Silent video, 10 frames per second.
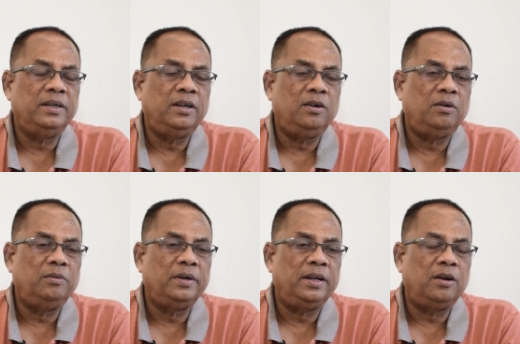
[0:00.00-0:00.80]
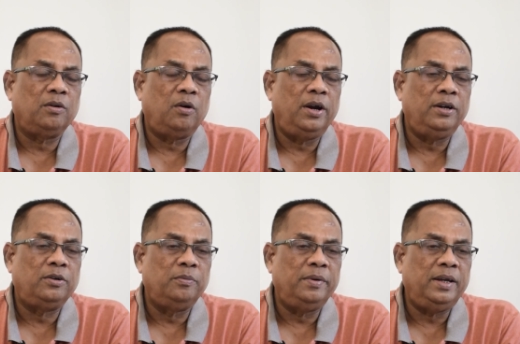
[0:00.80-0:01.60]
you know, when you are
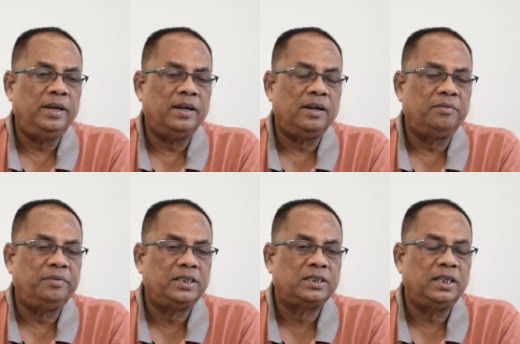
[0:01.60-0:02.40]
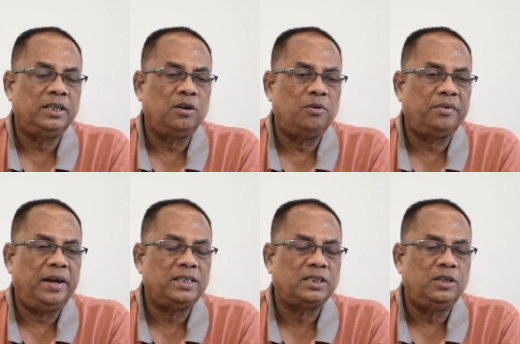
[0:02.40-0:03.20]
going to be uh, fixing your
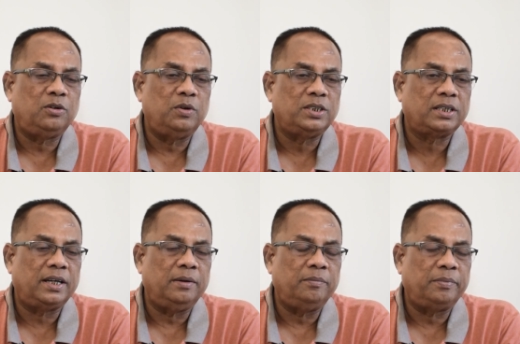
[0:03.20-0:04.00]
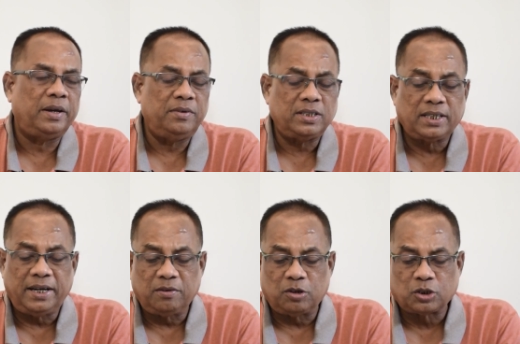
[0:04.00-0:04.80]
face into a screen,
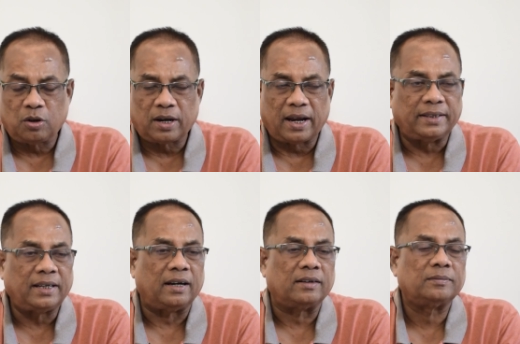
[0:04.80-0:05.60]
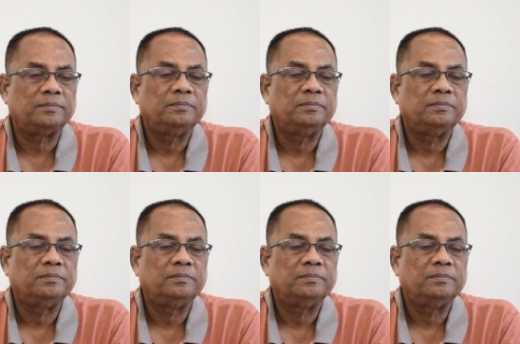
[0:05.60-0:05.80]
previously it was not like that.